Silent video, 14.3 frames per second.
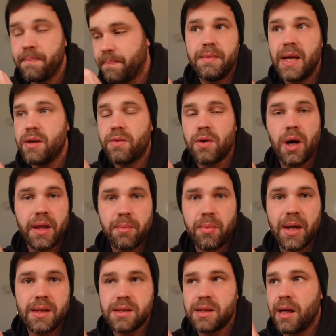Then you've got other
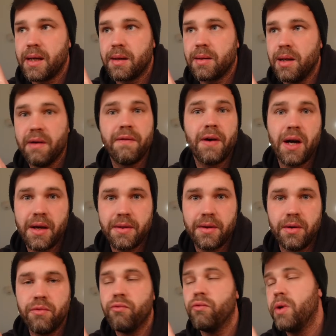brands like
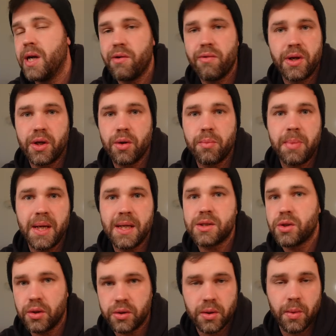Leviathan. Really, really good pits.
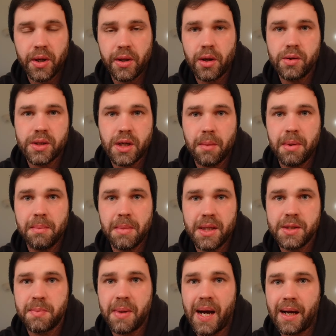Cooked on one of those a couple of
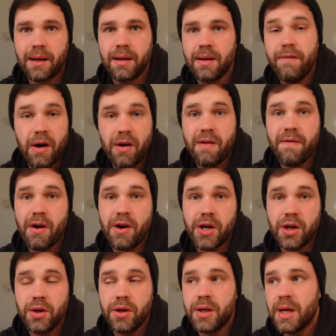months back. Very, very
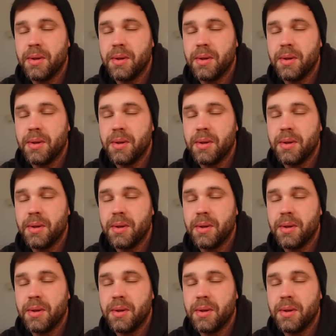good.